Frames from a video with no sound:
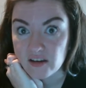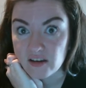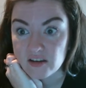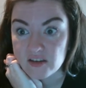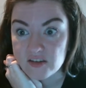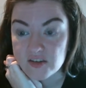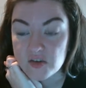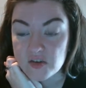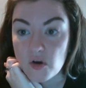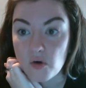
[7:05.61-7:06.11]

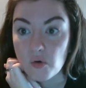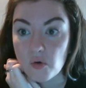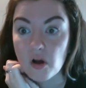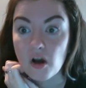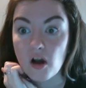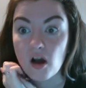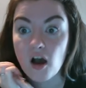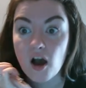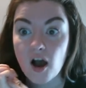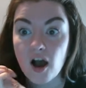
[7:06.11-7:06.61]
So,
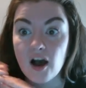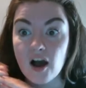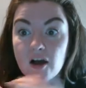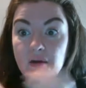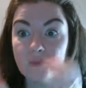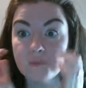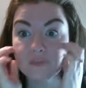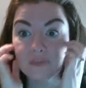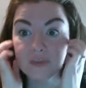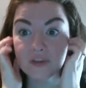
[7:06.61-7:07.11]

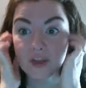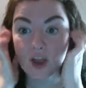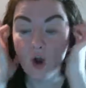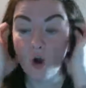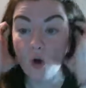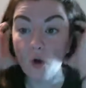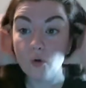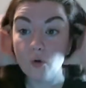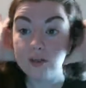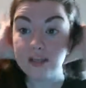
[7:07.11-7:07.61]
um,
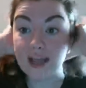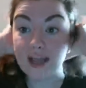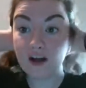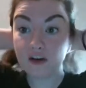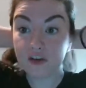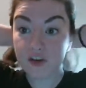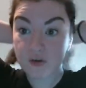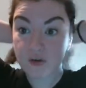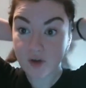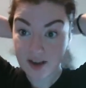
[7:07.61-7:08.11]
holy hell,
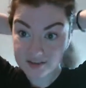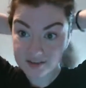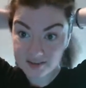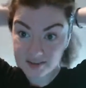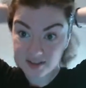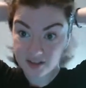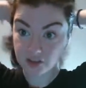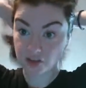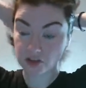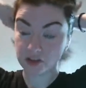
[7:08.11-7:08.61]
you guys
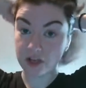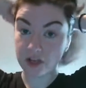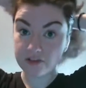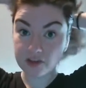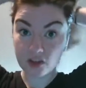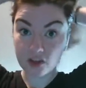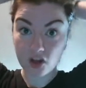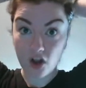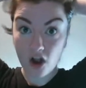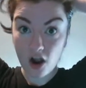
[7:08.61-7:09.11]
still are
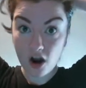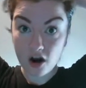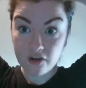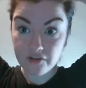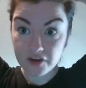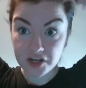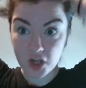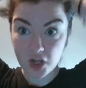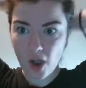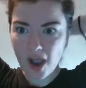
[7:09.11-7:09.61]
loving the car video.